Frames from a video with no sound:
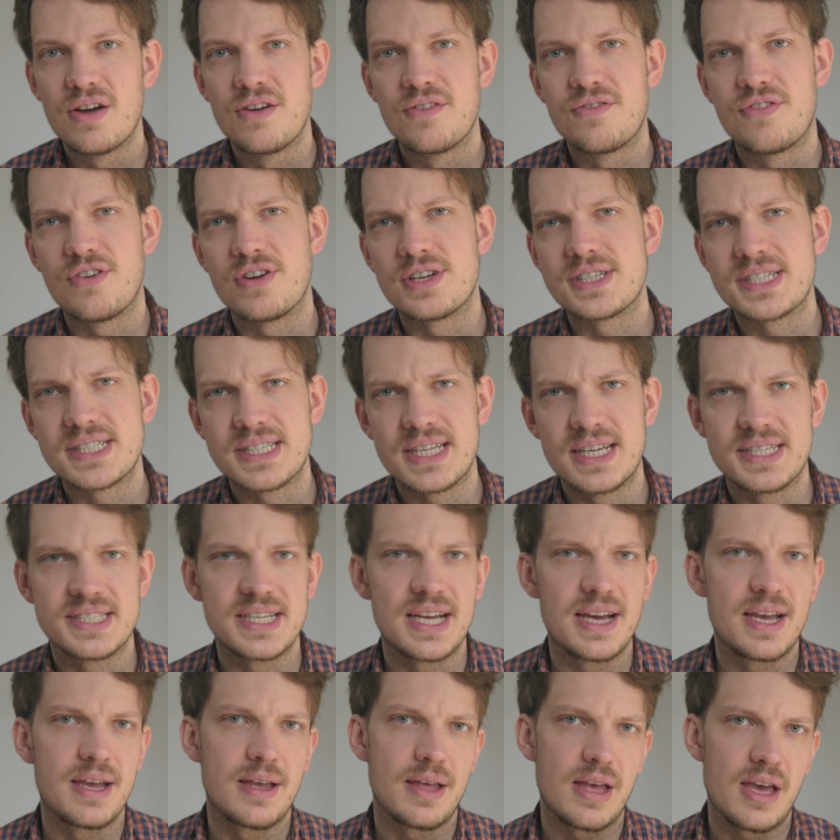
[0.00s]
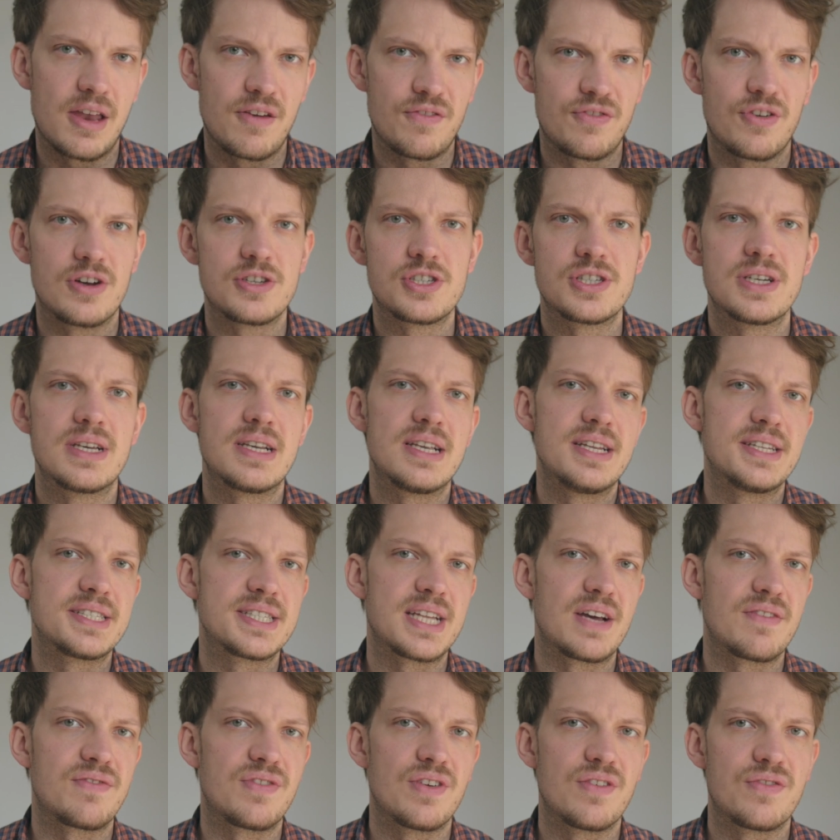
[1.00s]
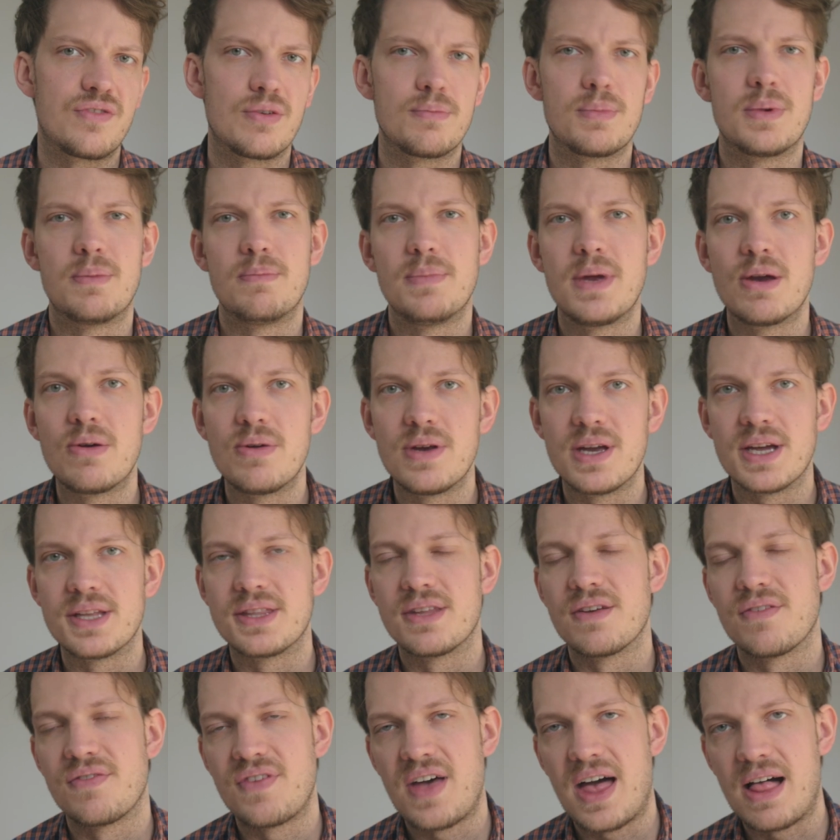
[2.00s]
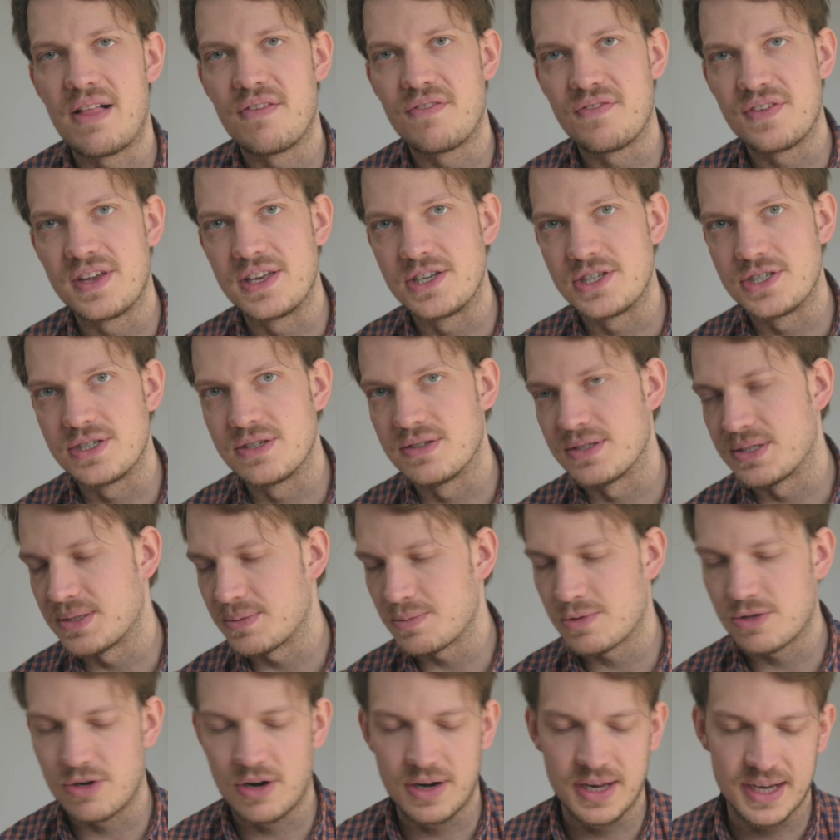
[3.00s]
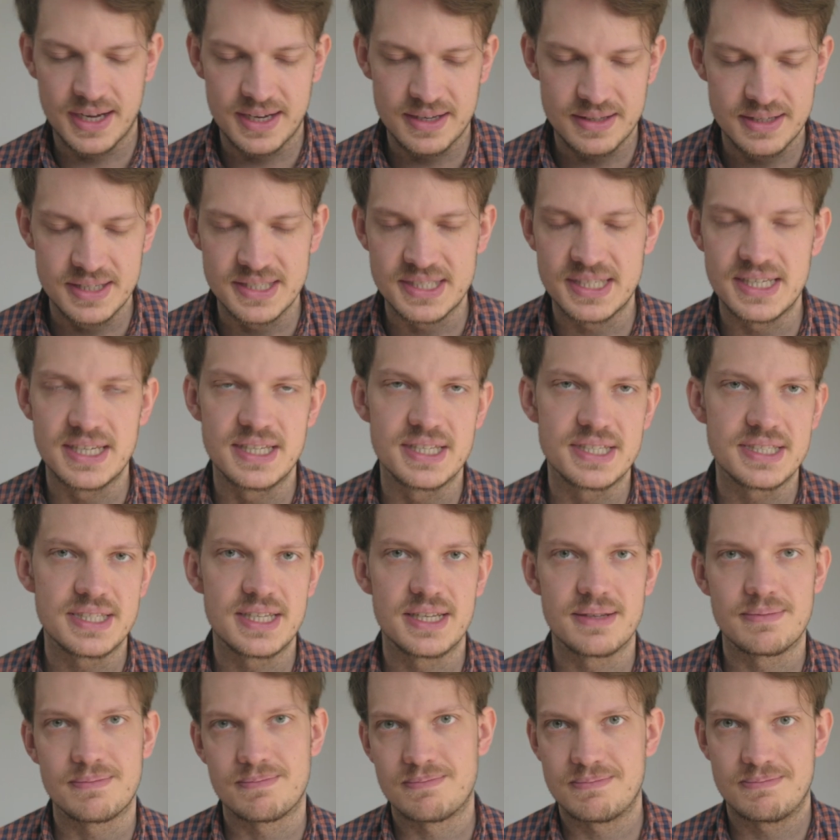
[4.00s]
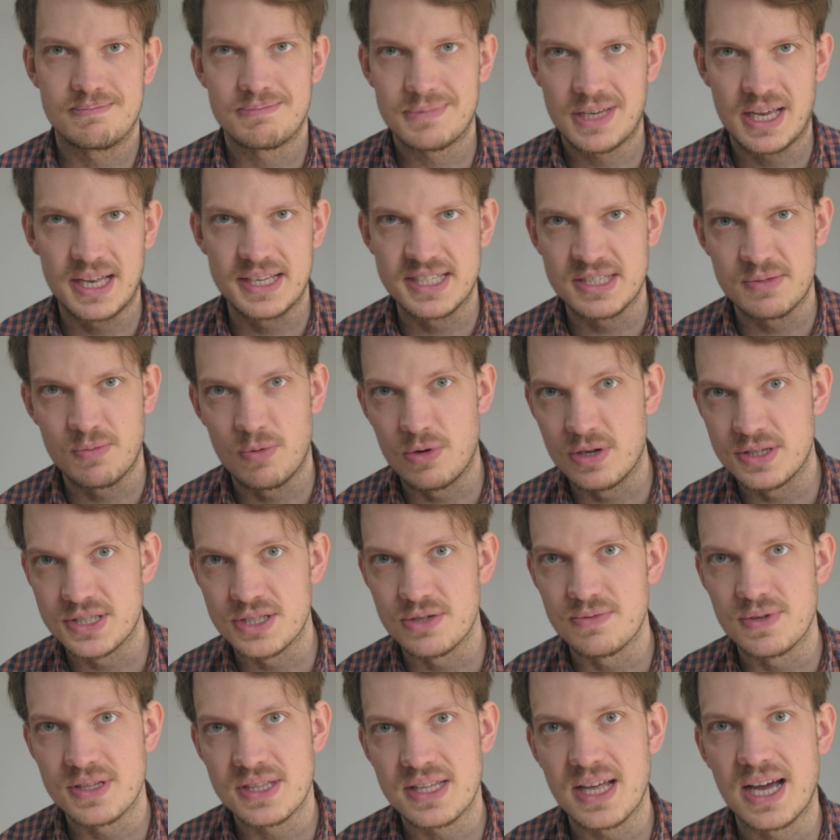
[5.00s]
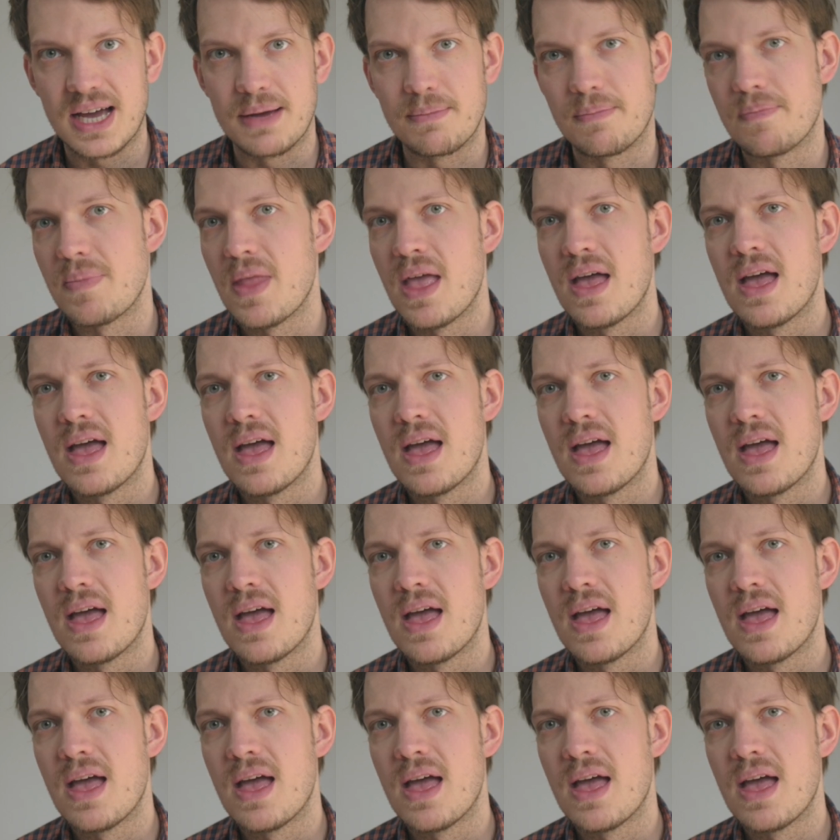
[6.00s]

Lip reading: First, as I unfortunately suffer from a myriad of health issues, chronic disease that gets worse over time,